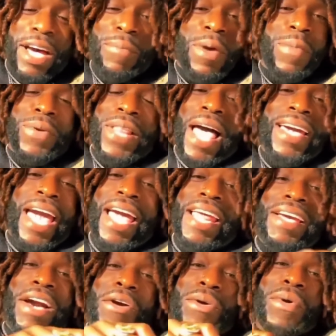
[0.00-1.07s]
to some people, I
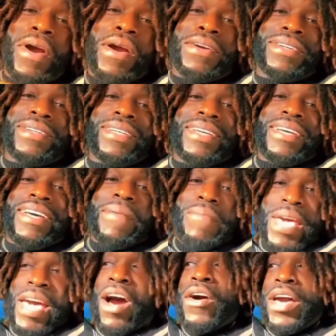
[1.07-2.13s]
can't even go to work.
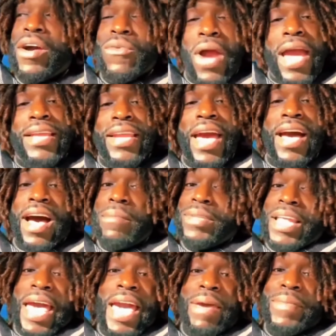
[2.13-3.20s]
Me on here right
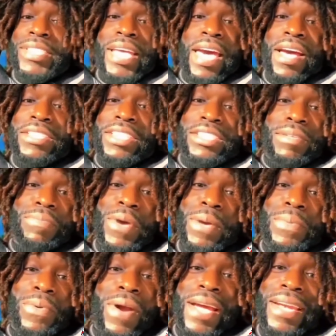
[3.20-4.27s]
now, I'm lame as hell to
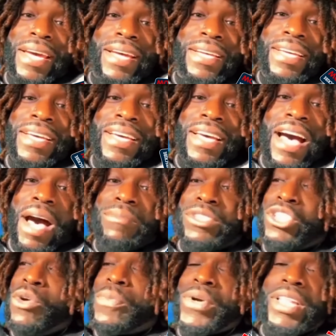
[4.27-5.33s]
some people right now.
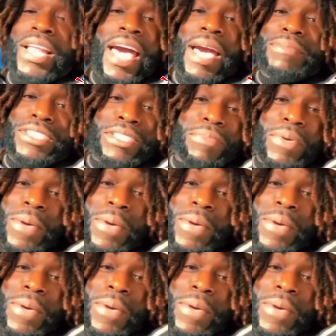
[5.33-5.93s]
I'm super lame